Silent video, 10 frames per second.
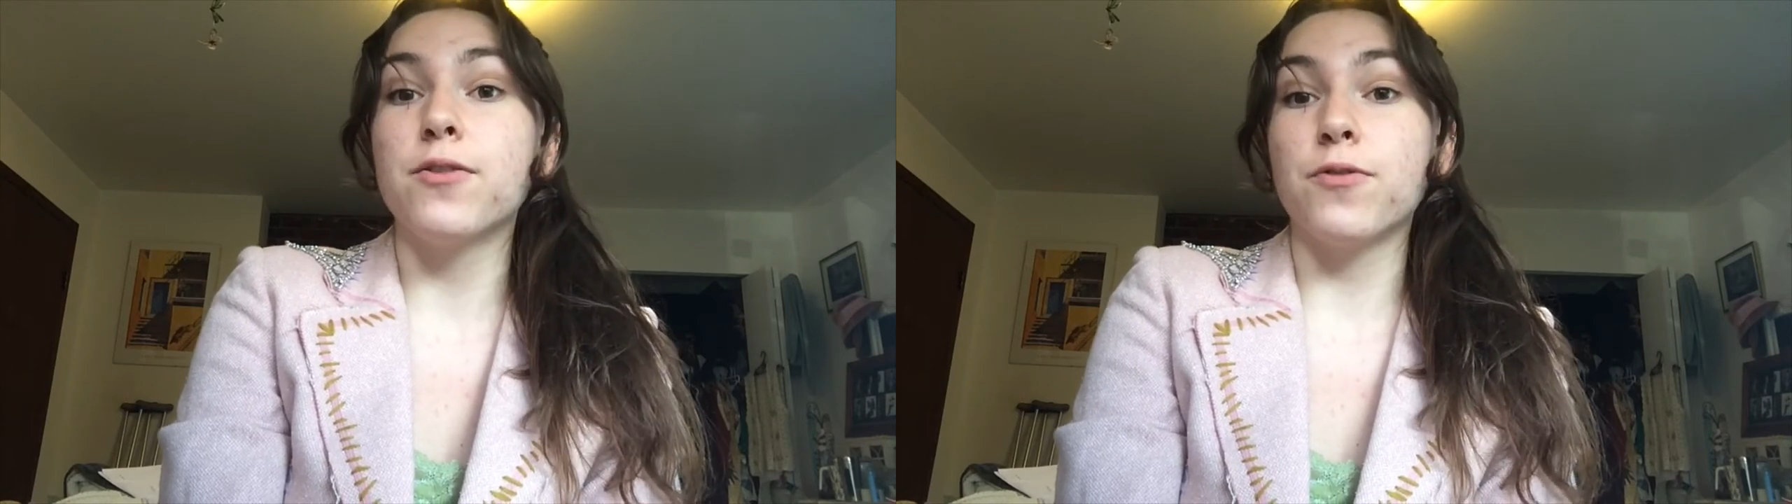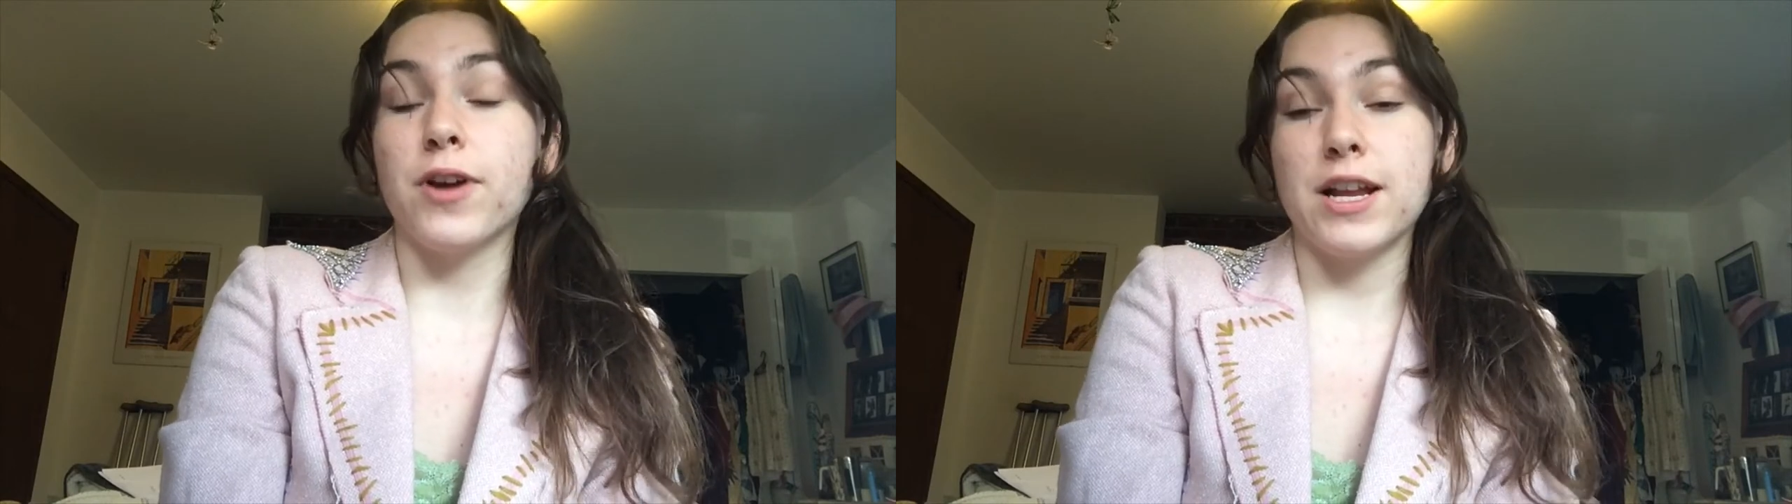
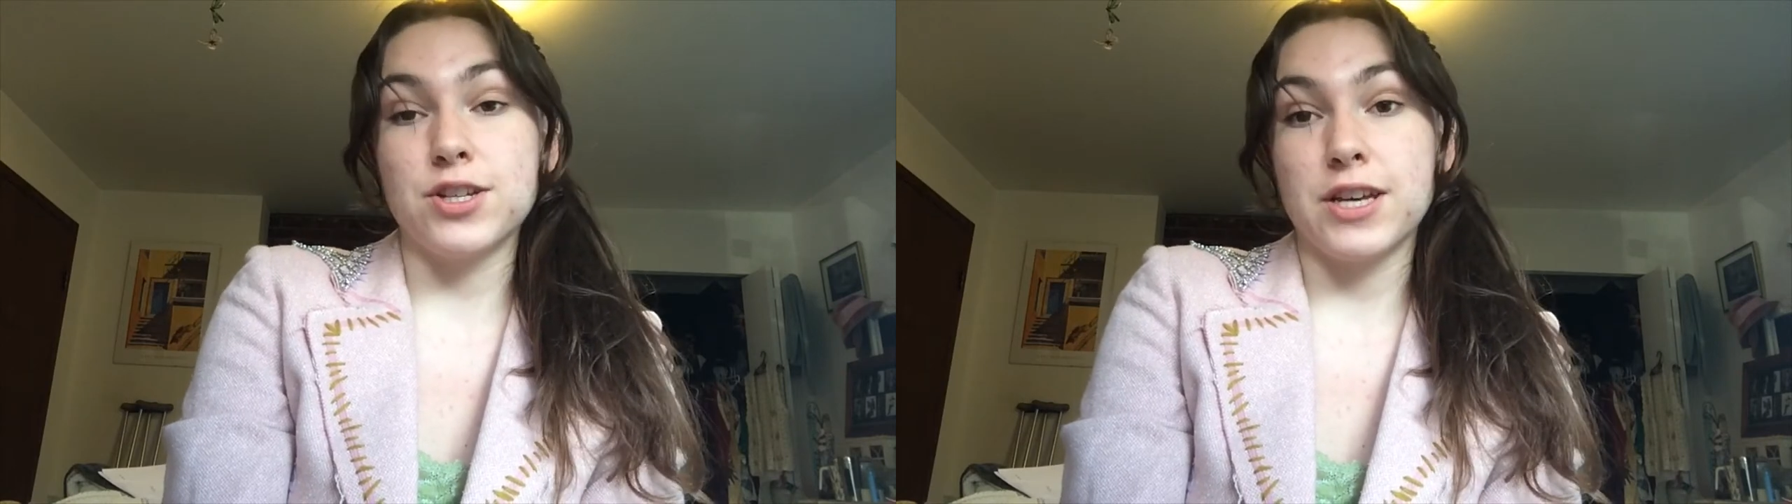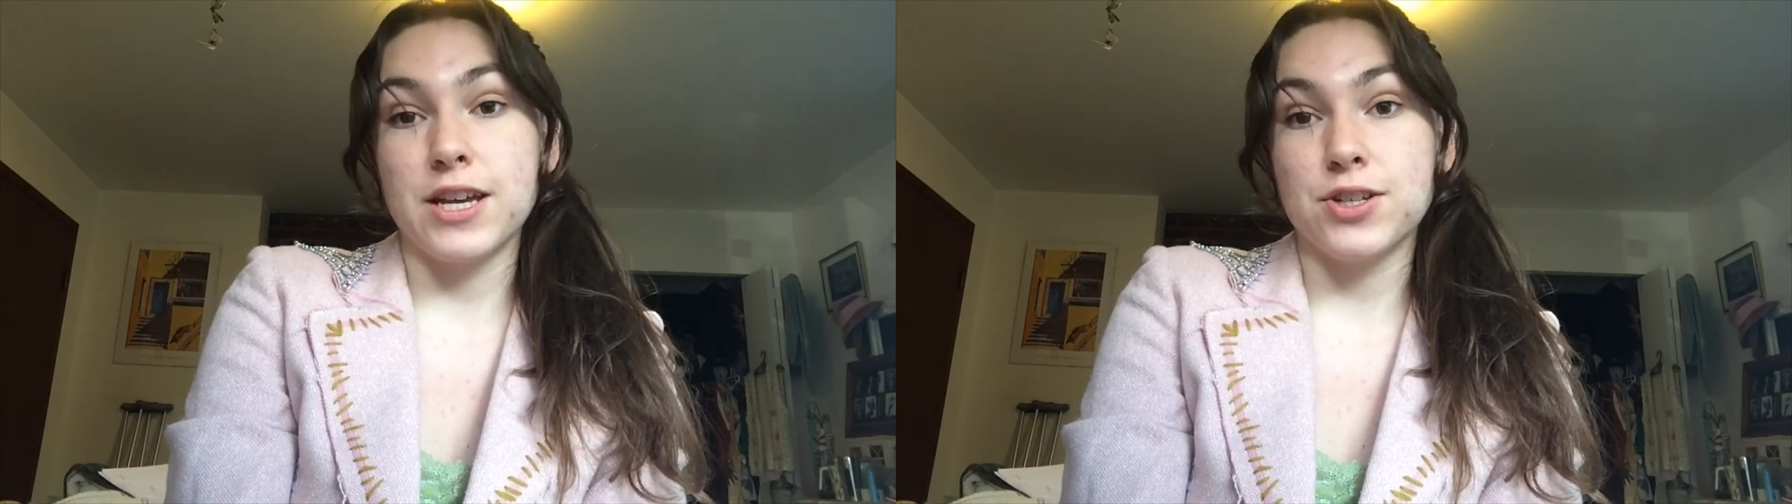for an
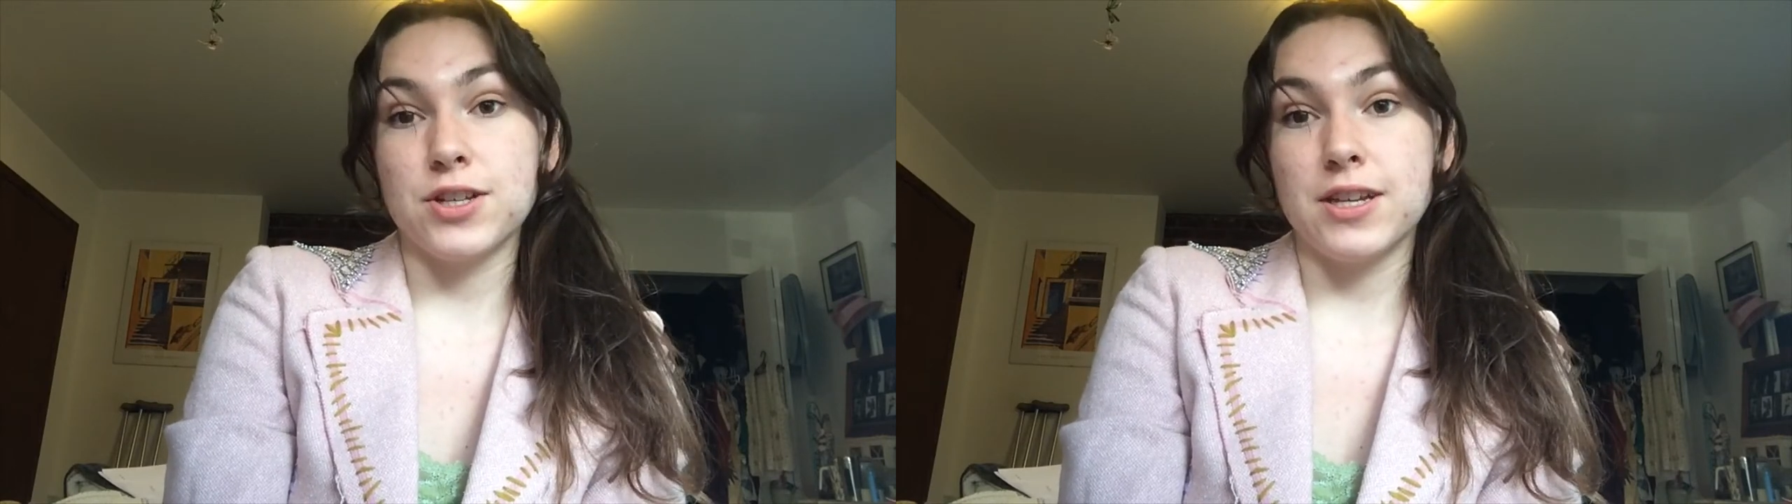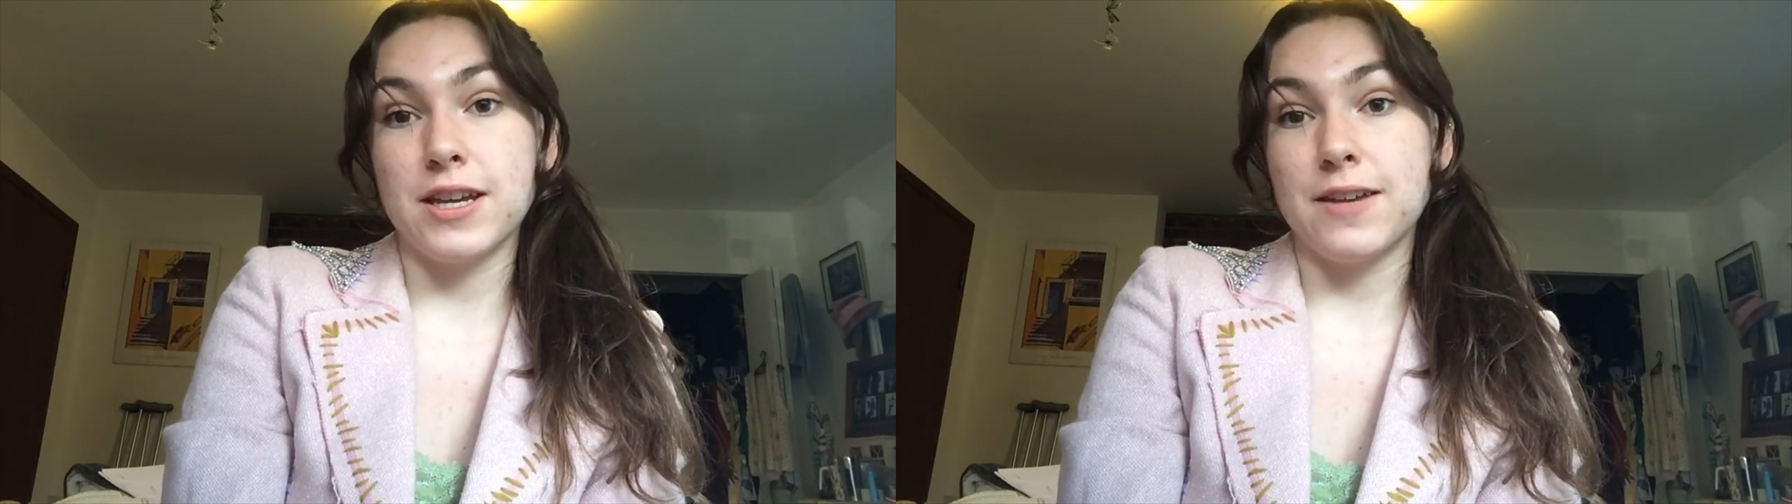
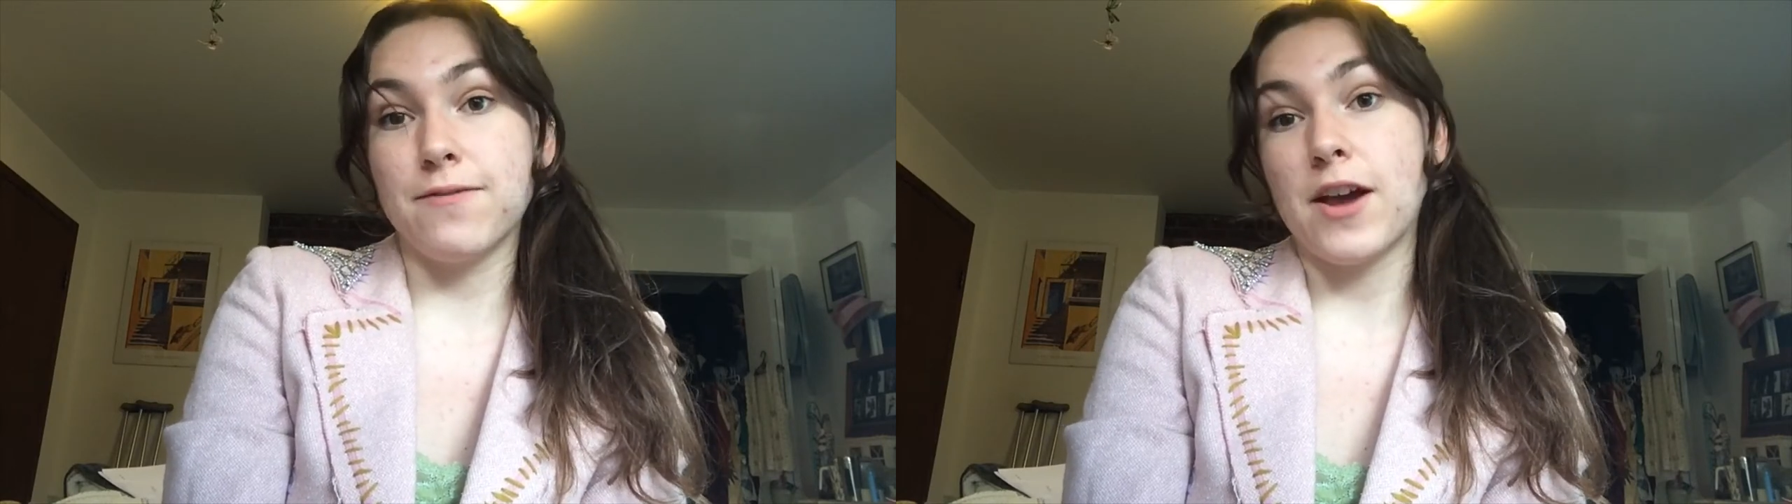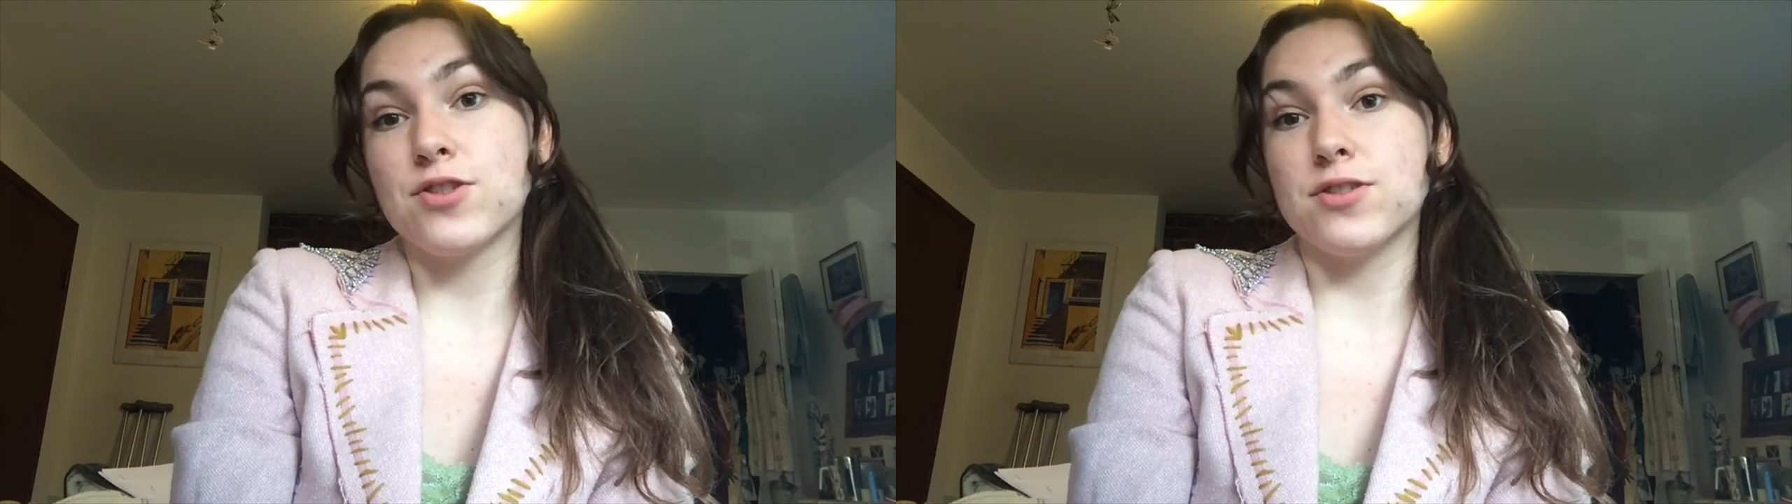education in
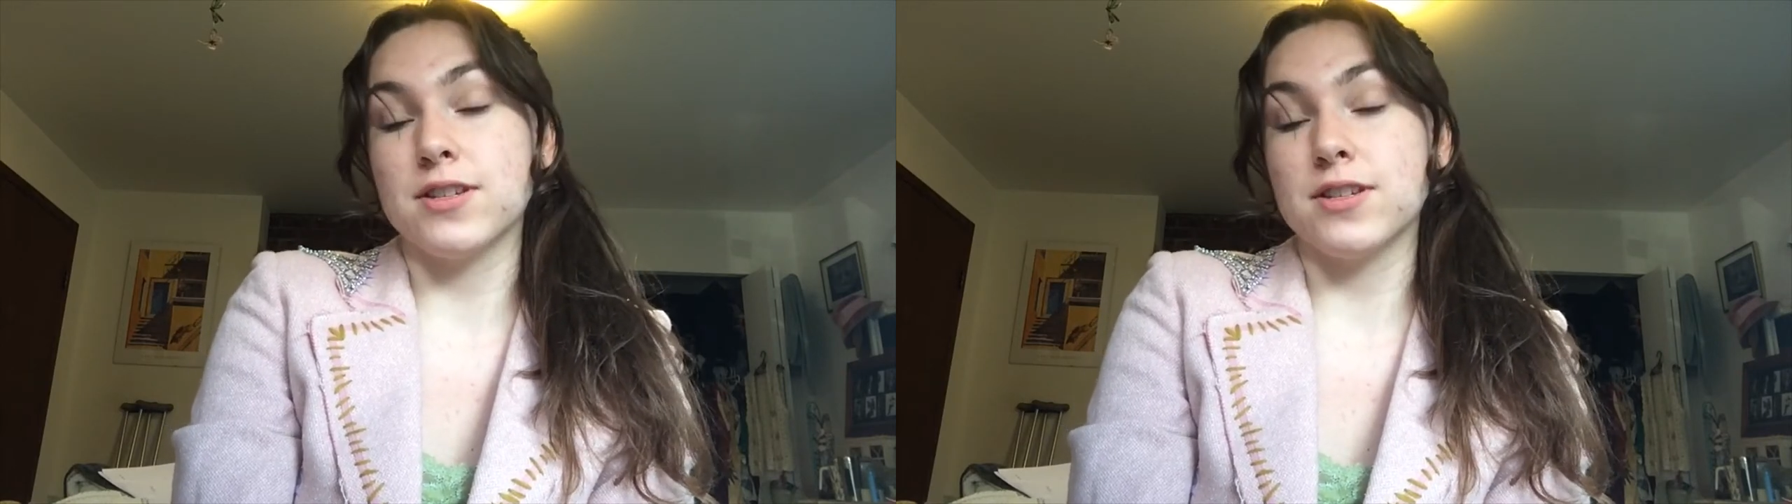fashion